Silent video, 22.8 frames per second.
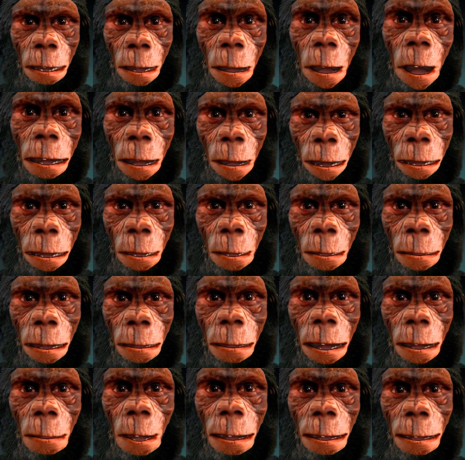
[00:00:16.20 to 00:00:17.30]
soil and
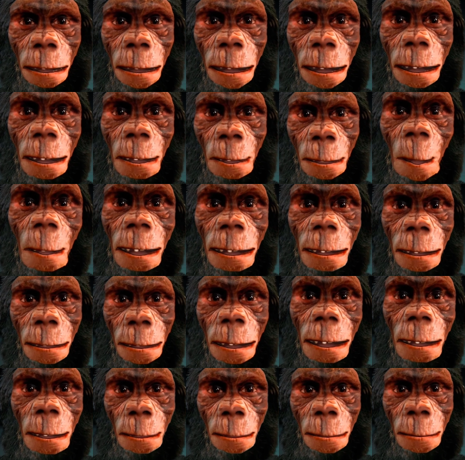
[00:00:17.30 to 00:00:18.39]
pithecus in Greek means
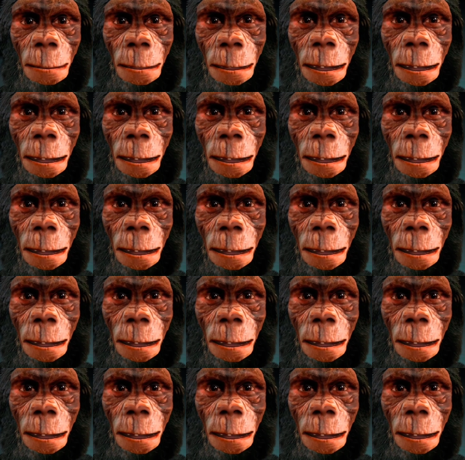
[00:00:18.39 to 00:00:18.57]
ape,